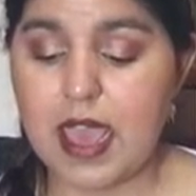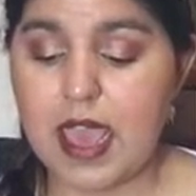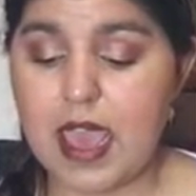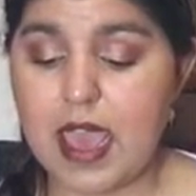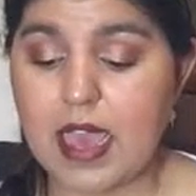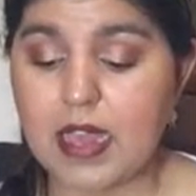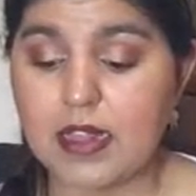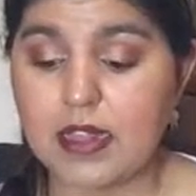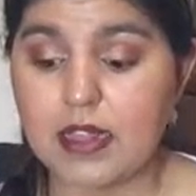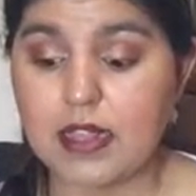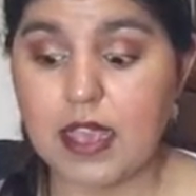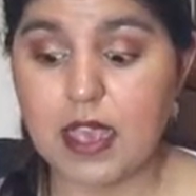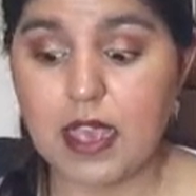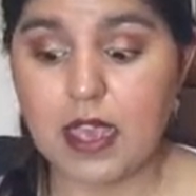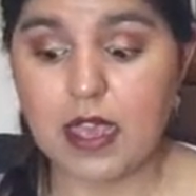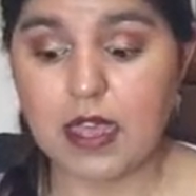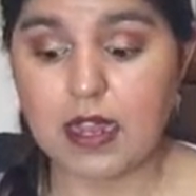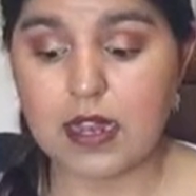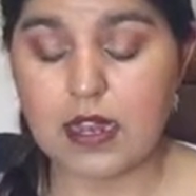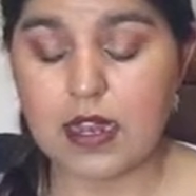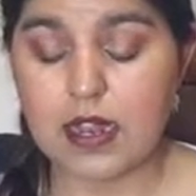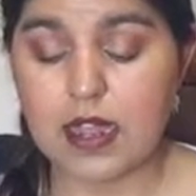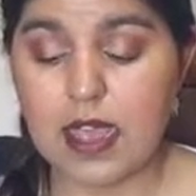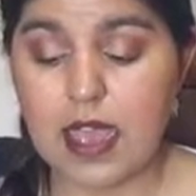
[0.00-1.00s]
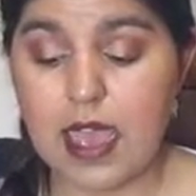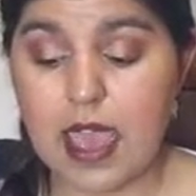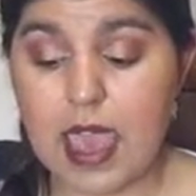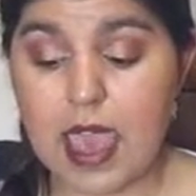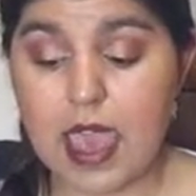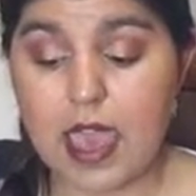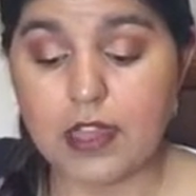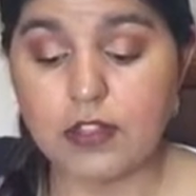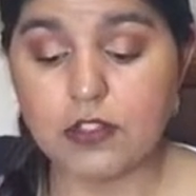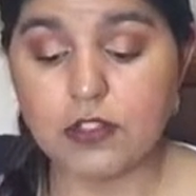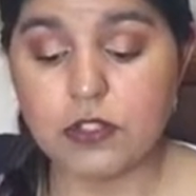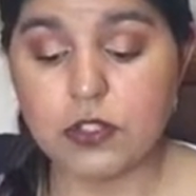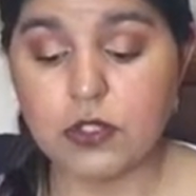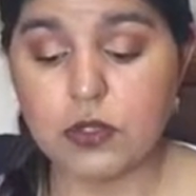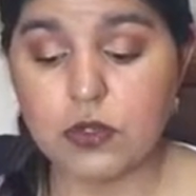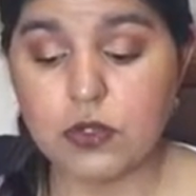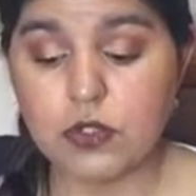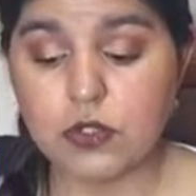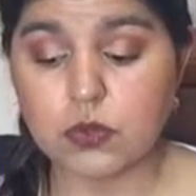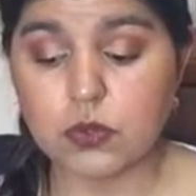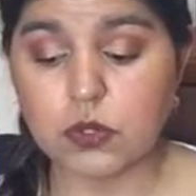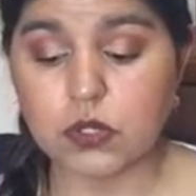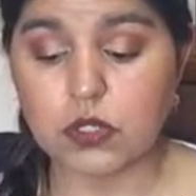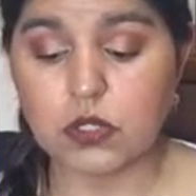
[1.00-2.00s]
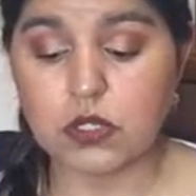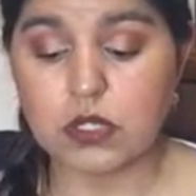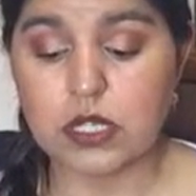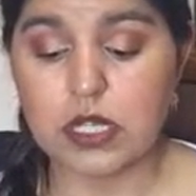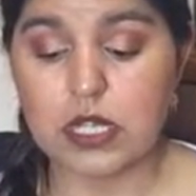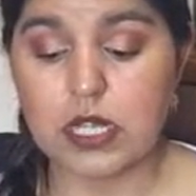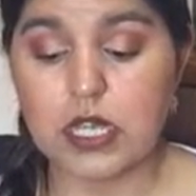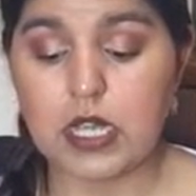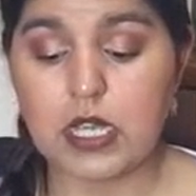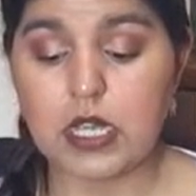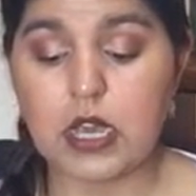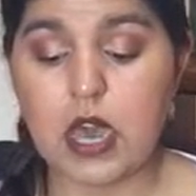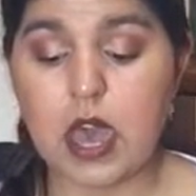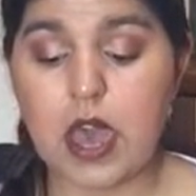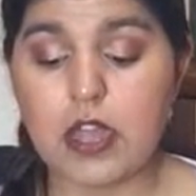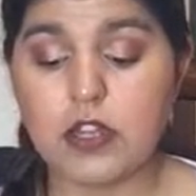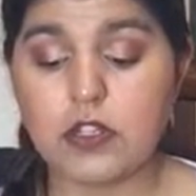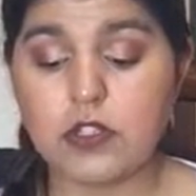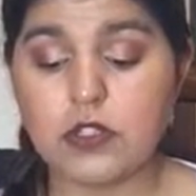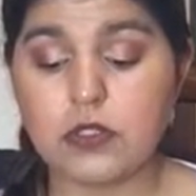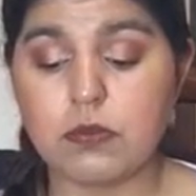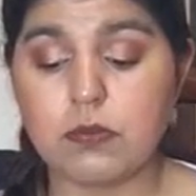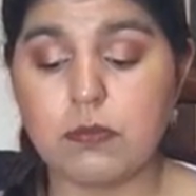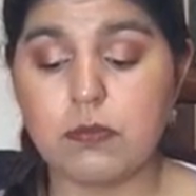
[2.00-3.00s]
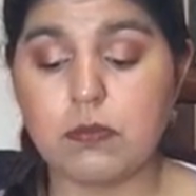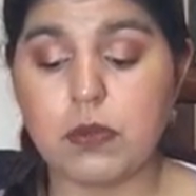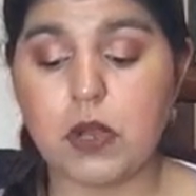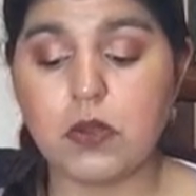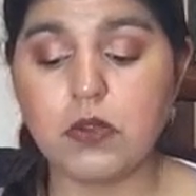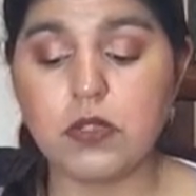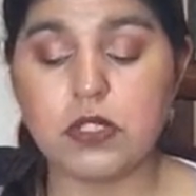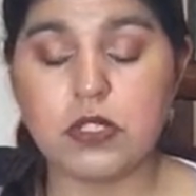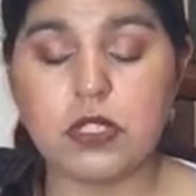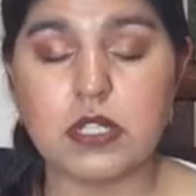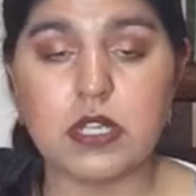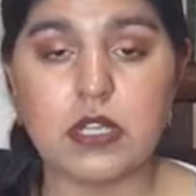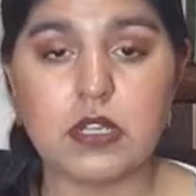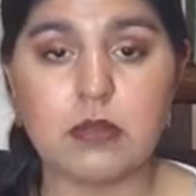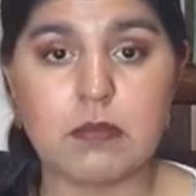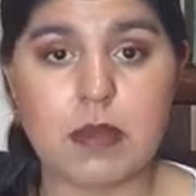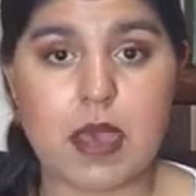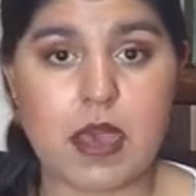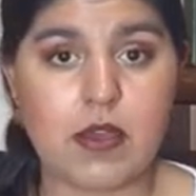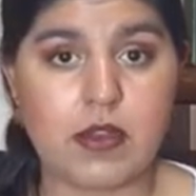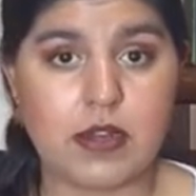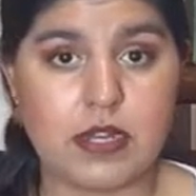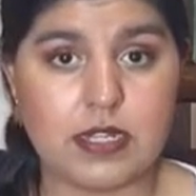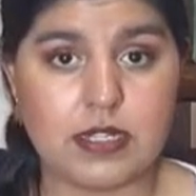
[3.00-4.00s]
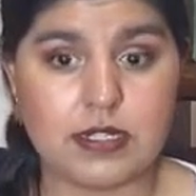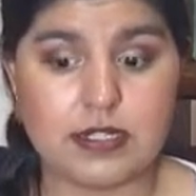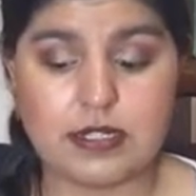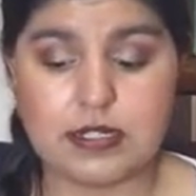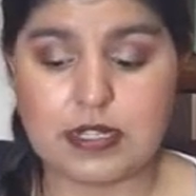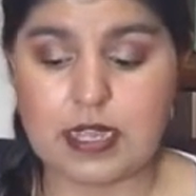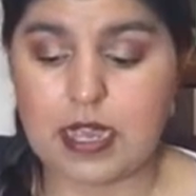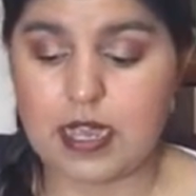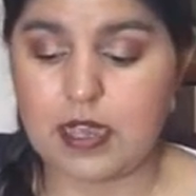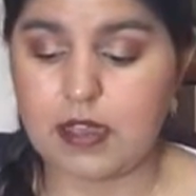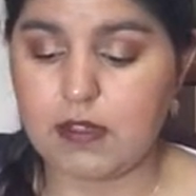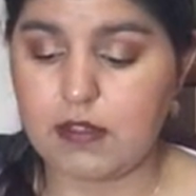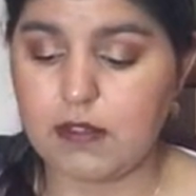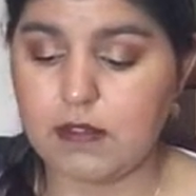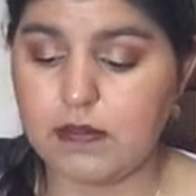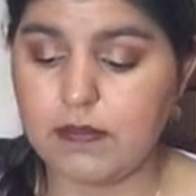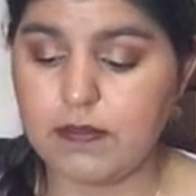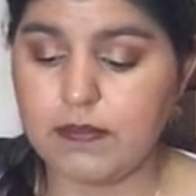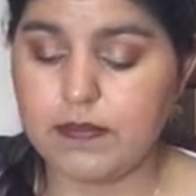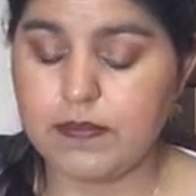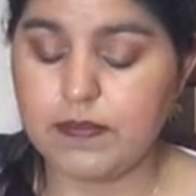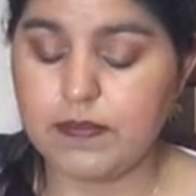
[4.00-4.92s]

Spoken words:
And then, as usual, he got to boasting about his tail.